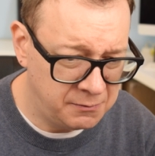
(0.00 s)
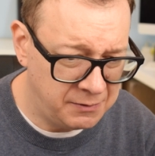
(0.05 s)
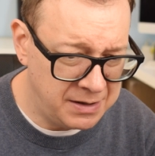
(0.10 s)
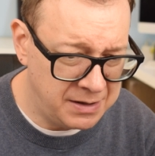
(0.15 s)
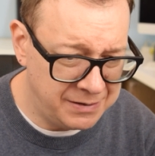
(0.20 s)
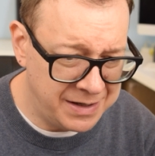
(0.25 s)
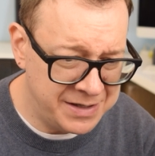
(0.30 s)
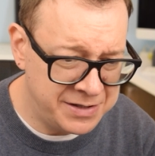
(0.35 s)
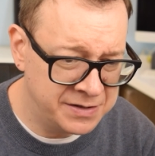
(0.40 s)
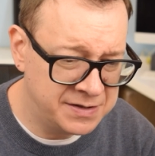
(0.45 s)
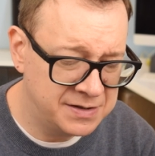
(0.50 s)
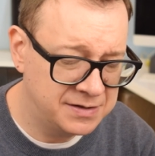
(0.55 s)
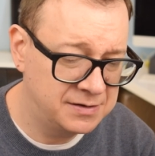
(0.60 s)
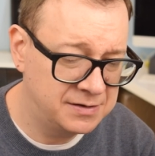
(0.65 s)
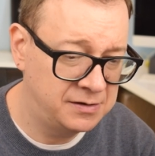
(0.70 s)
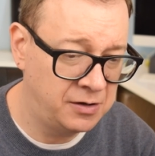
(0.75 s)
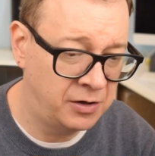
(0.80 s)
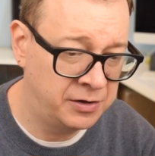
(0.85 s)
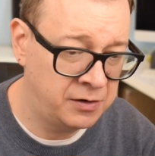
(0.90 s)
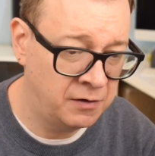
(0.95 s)
well, let's just
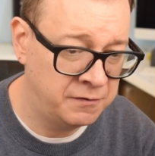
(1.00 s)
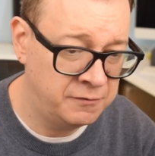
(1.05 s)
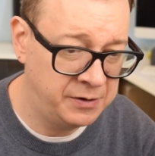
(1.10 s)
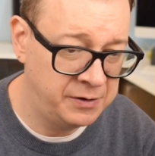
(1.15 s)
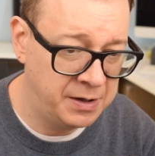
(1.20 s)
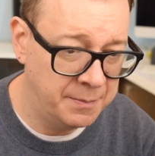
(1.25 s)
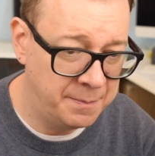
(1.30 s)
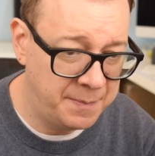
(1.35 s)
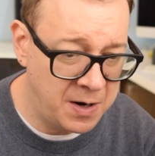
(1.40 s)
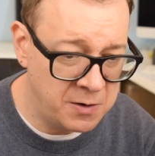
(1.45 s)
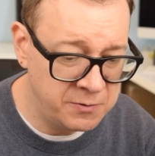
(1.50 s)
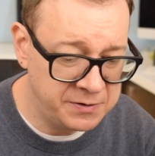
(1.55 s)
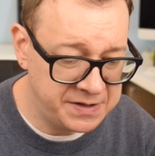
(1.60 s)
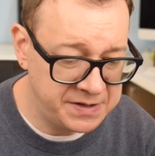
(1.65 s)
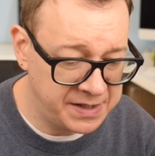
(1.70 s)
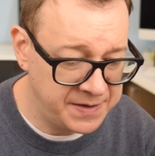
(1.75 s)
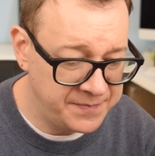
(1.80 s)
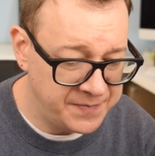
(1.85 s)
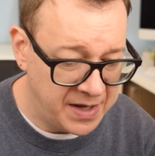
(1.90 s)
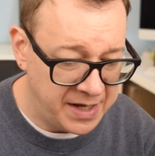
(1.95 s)
start off with the
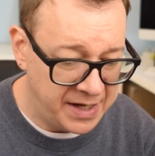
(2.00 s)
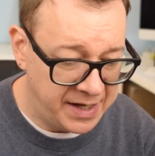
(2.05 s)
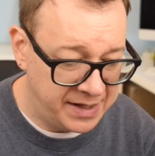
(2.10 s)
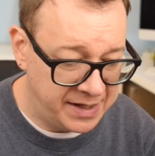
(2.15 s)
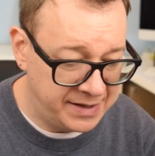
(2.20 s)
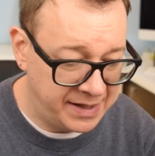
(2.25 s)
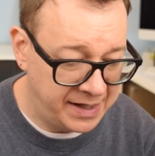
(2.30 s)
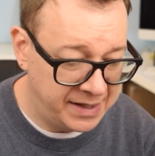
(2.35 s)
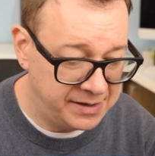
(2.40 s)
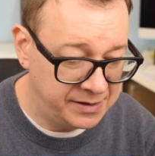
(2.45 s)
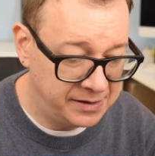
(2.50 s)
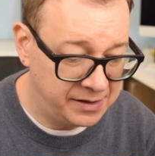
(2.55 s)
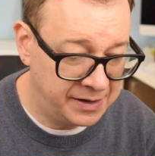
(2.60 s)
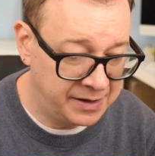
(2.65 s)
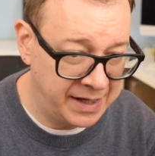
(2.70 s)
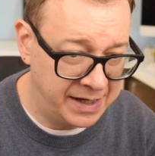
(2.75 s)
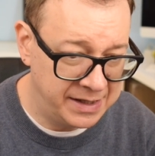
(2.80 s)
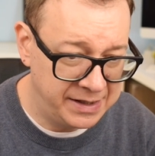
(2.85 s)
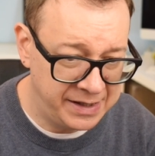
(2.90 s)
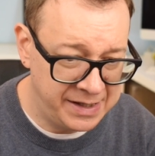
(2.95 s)
bouncy and then
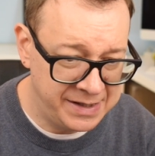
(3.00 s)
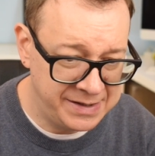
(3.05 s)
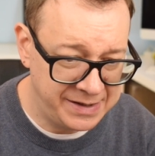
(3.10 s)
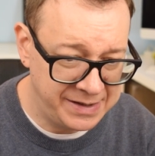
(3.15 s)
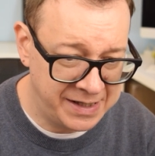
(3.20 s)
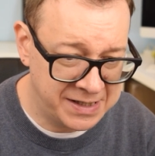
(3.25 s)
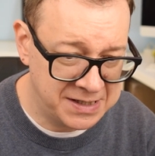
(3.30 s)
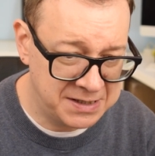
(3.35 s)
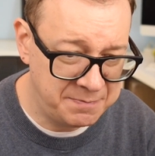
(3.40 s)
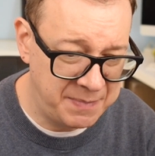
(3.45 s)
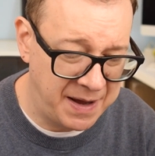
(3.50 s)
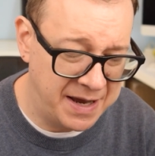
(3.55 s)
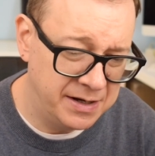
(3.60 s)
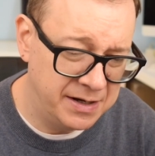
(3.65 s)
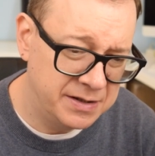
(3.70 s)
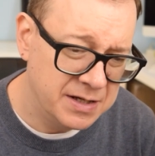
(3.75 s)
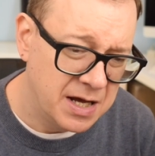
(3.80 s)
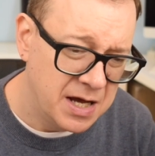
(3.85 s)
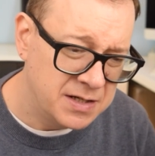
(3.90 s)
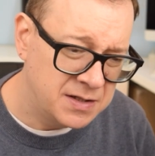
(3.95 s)
again is expanded.